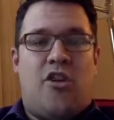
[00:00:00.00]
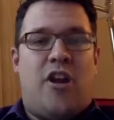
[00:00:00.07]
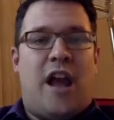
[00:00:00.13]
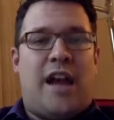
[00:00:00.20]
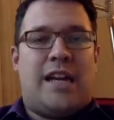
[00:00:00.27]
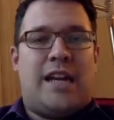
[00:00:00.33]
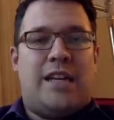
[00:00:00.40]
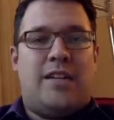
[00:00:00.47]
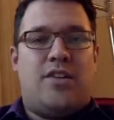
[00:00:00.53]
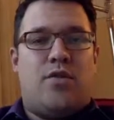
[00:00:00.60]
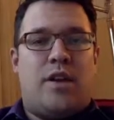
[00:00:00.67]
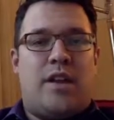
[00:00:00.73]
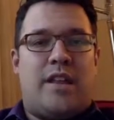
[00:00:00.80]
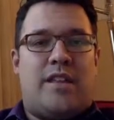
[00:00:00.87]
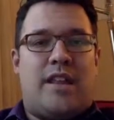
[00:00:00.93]
they're not going to
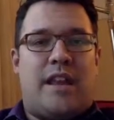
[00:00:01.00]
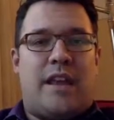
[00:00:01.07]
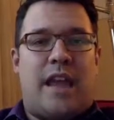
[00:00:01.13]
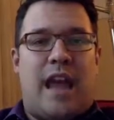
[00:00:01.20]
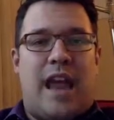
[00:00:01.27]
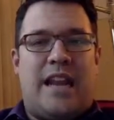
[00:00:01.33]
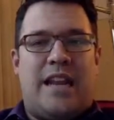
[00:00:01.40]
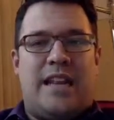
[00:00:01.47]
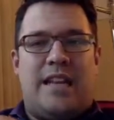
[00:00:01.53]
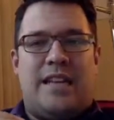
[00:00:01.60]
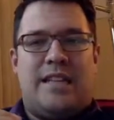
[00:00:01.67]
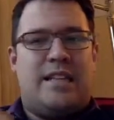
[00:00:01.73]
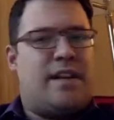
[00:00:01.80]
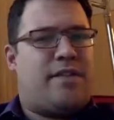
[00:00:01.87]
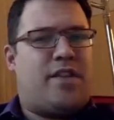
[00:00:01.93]
do anything any
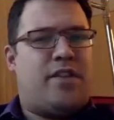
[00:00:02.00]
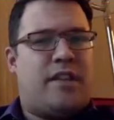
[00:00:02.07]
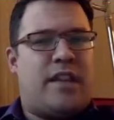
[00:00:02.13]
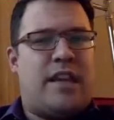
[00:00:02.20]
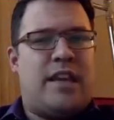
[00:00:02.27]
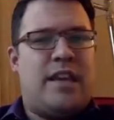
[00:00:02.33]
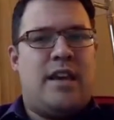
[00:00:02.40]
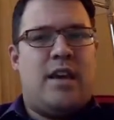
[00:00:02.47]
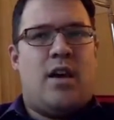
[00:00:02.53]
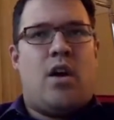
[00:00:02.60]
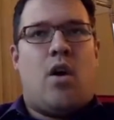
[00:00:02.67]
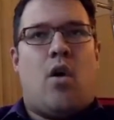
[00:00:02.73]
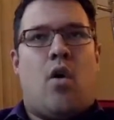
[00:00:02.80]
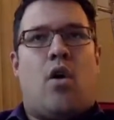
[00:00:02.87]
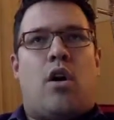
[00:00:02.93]
differently,
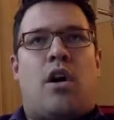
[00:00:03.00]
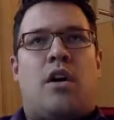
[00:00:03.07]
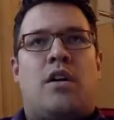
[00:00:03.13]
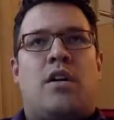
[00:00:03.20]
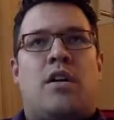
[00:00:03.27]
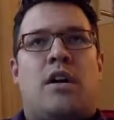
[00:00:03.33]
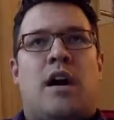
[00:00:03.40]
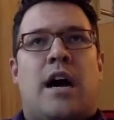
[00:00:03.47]
or